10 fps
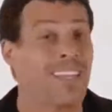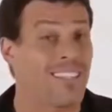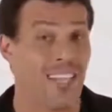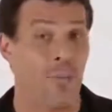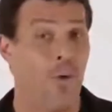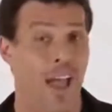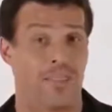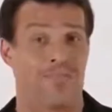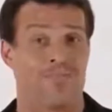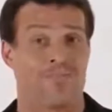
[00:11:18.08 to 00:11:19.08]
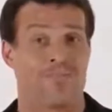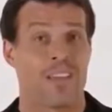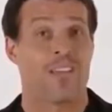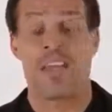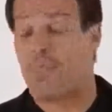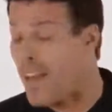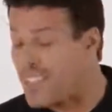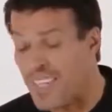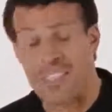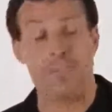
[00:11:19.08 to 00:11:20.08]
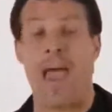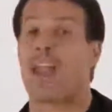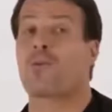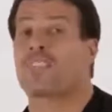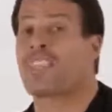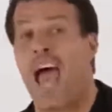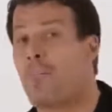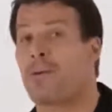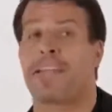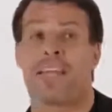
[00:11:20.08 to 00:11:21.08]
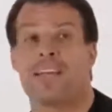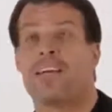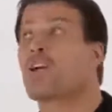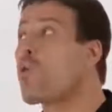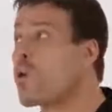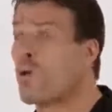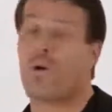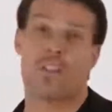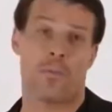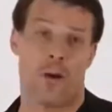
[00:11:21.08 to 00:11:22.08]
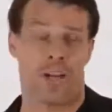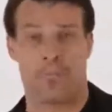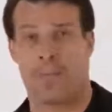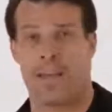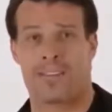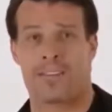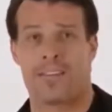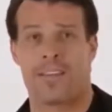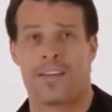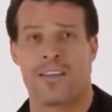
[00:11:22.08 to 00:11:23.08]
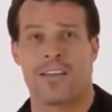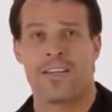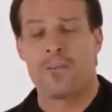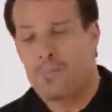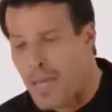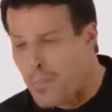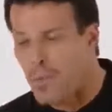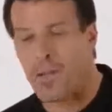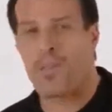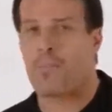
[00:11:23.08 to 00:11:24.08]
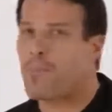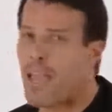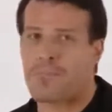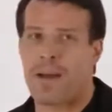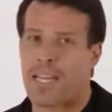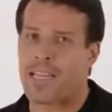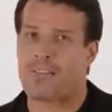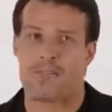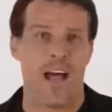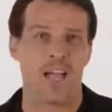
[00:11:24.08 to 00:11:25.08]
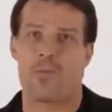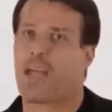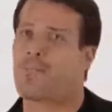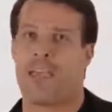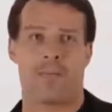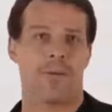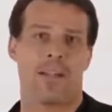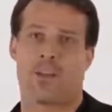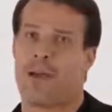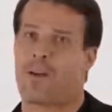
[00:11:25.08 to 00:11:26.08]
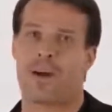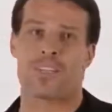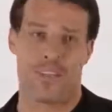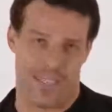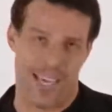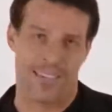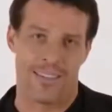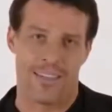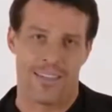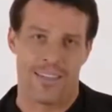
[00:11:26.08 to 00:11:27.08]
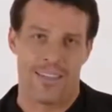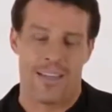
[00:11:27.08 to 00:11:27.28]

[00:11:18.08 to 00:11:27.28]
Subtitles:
Money's the same way. Think about it. It doesn't matter what's happening, quote unquote, in the marketplace. People that make money find a way to make money no matter what, don't they?